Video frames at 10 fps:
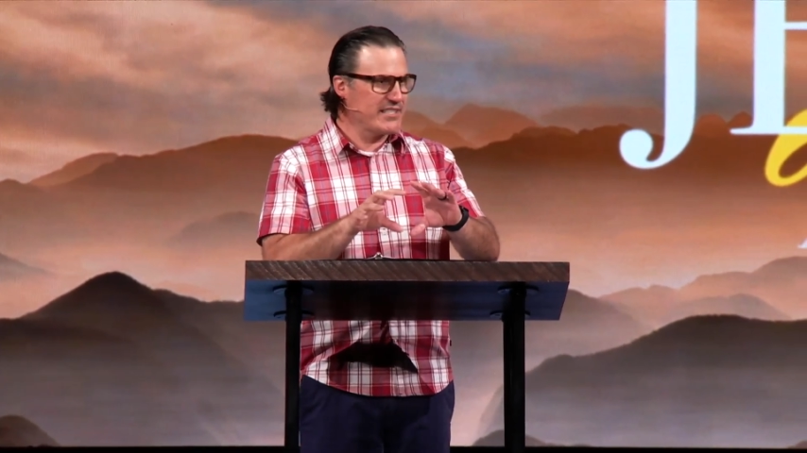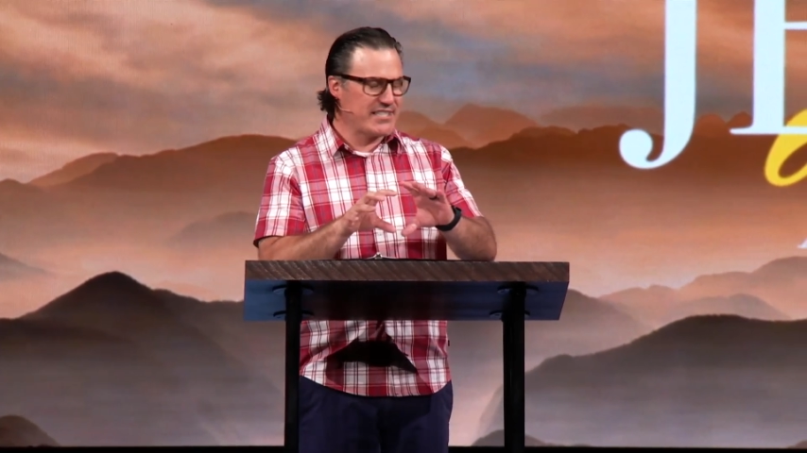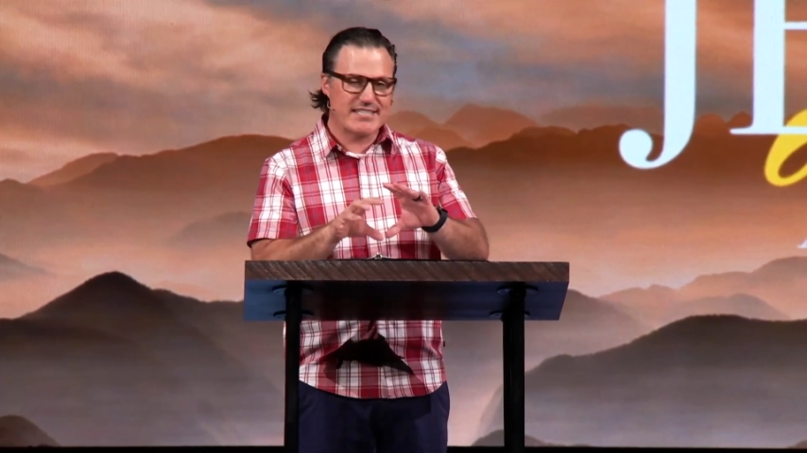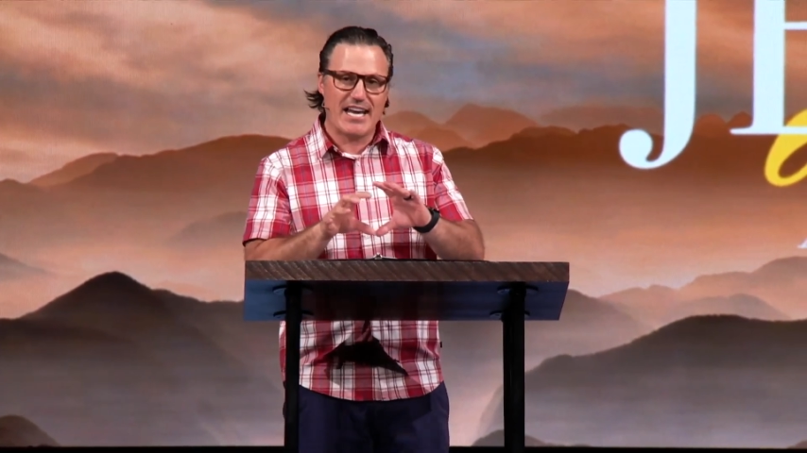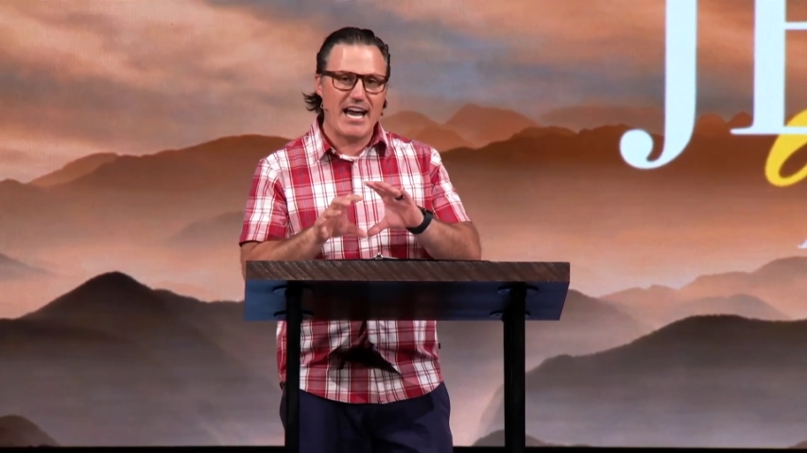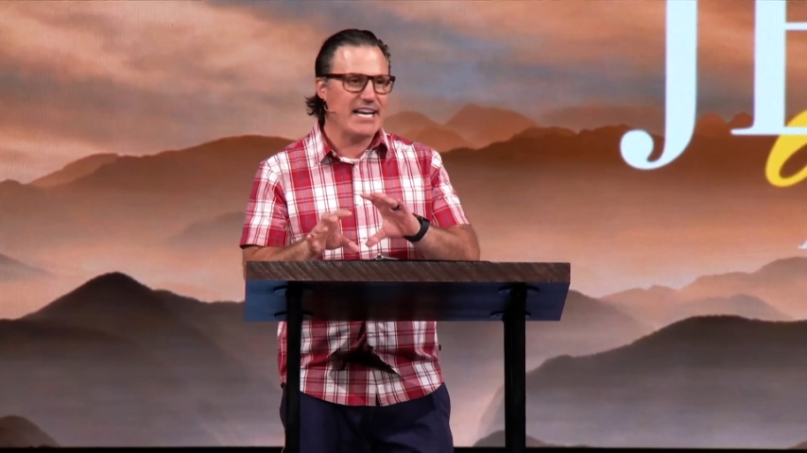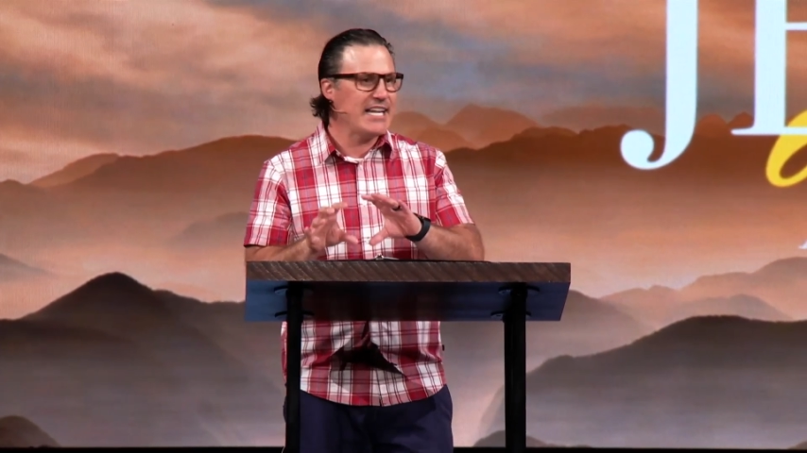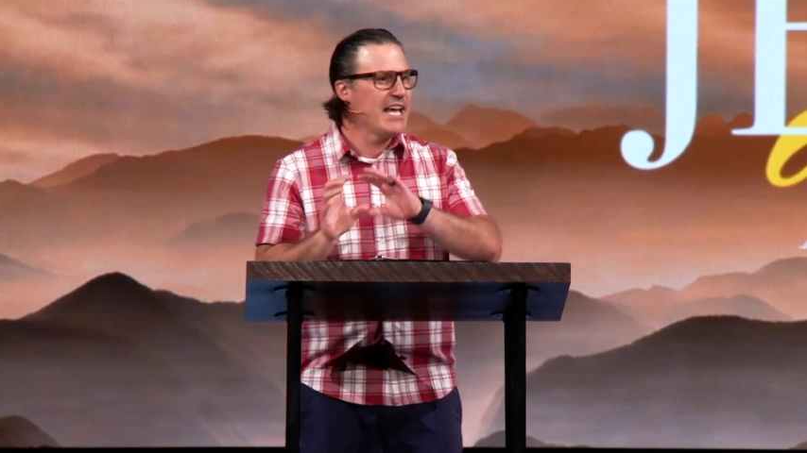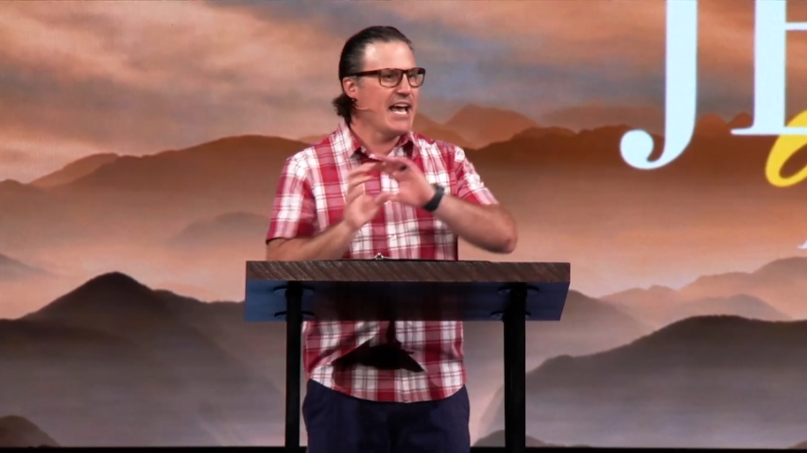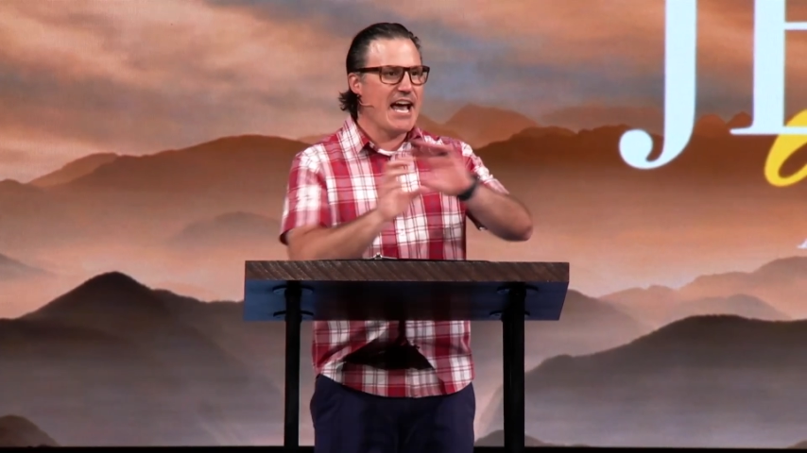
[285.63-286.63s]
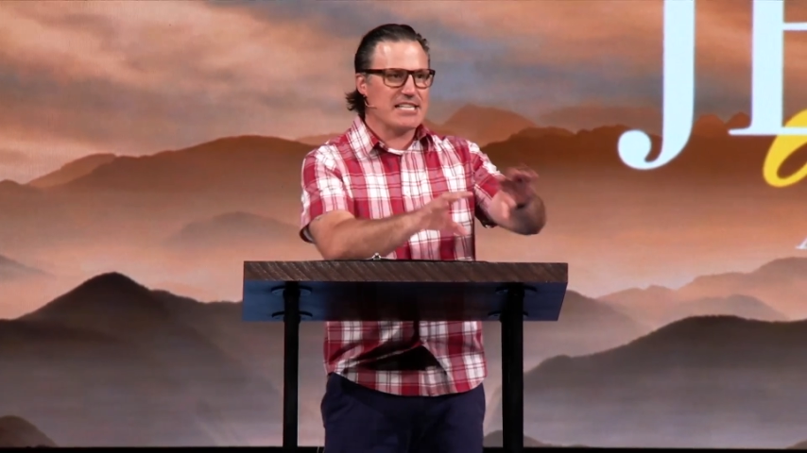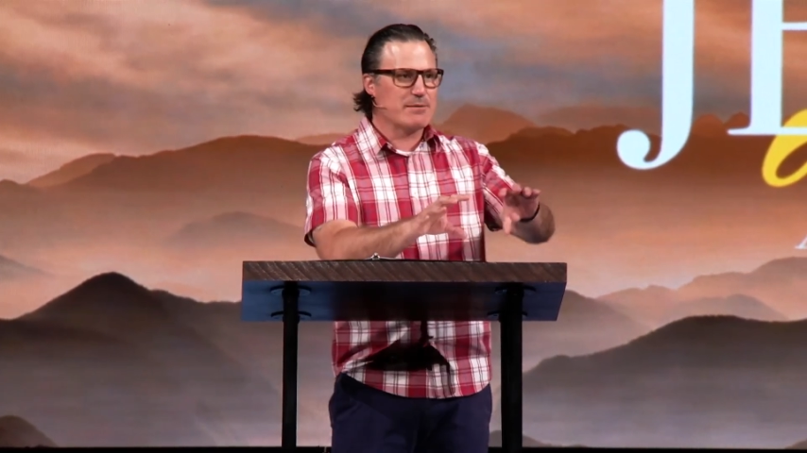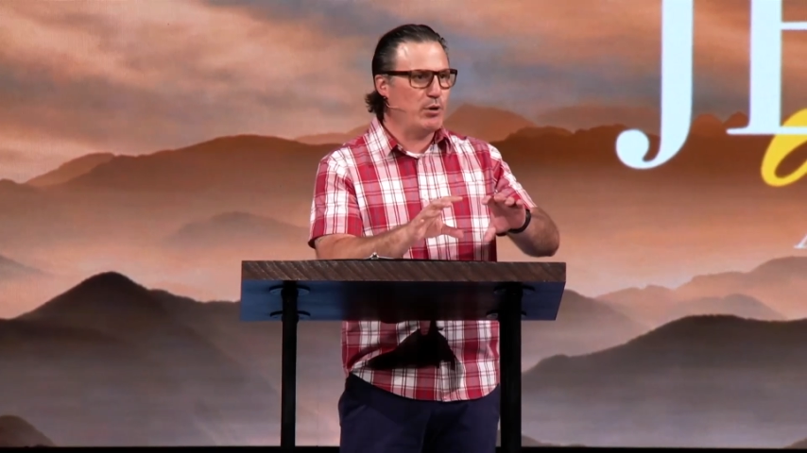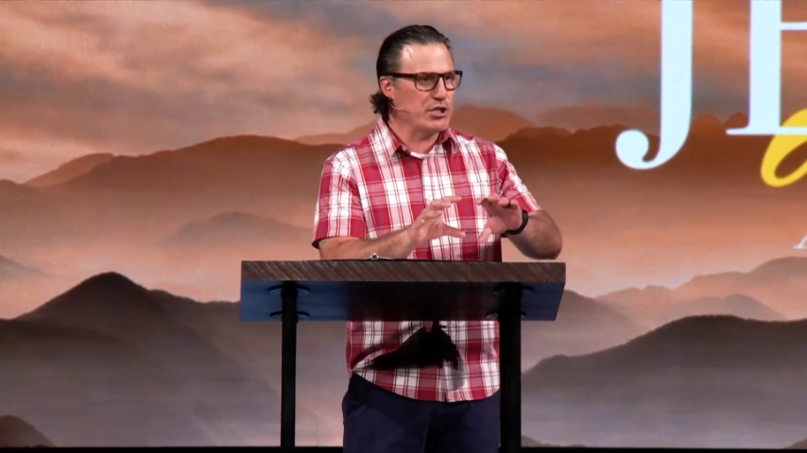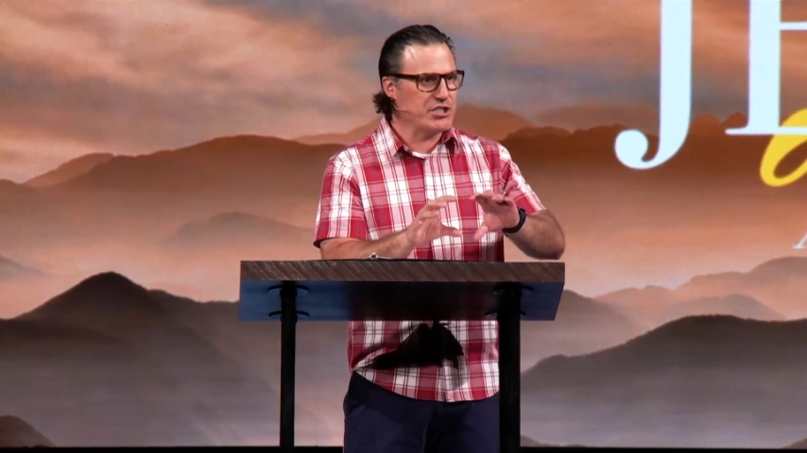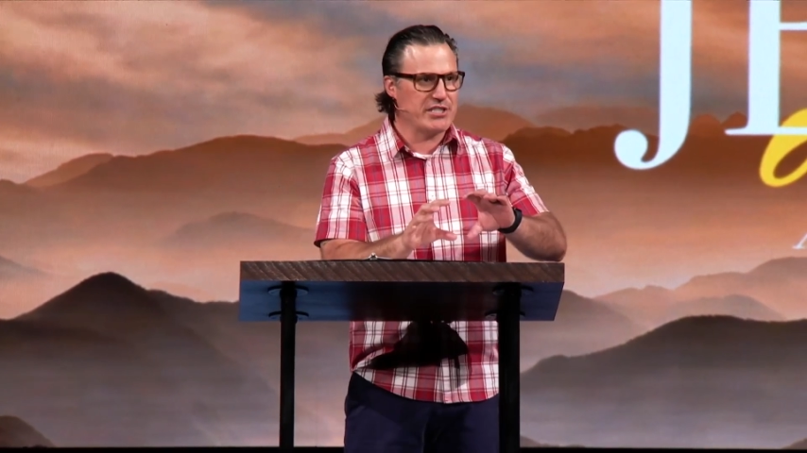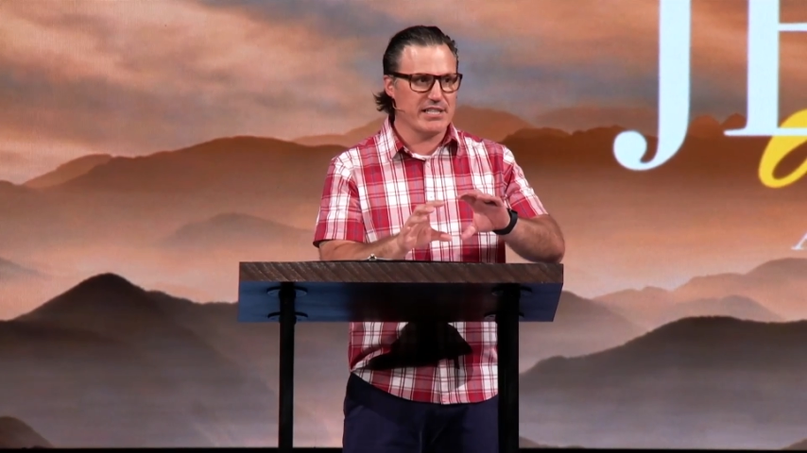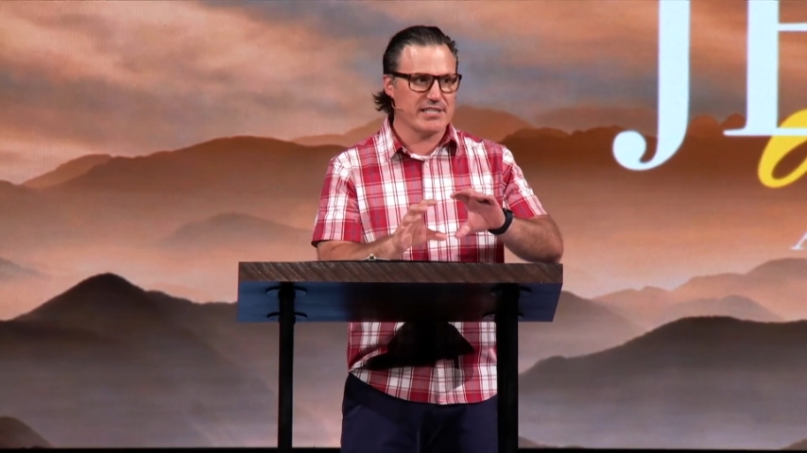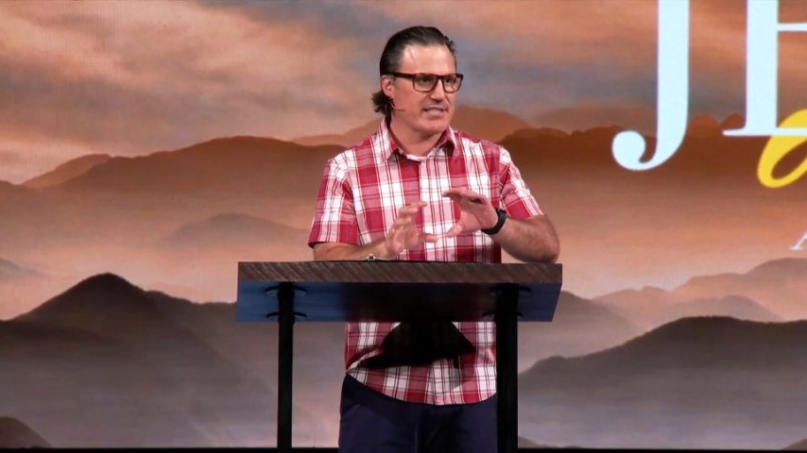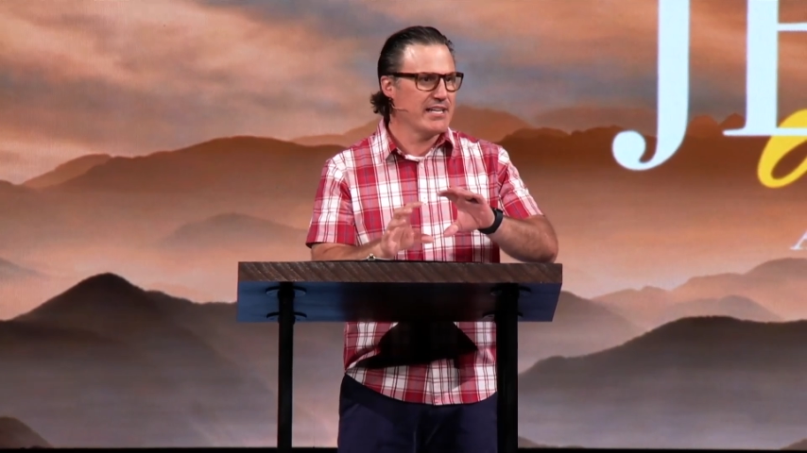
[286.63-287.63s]
society has pushed
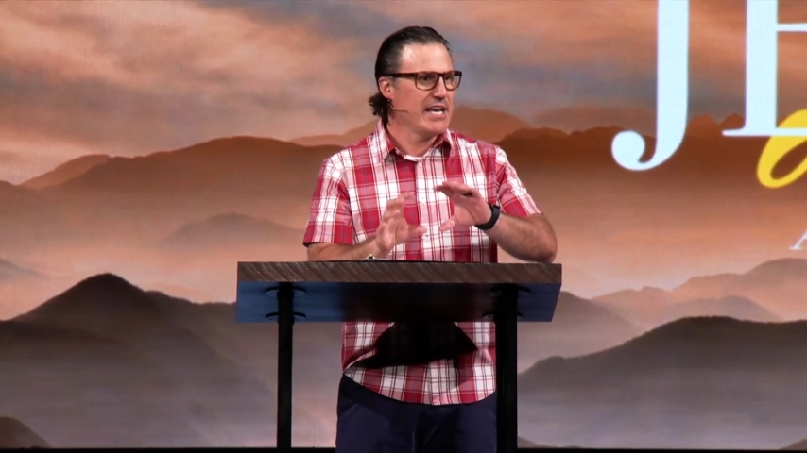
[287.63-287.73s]
this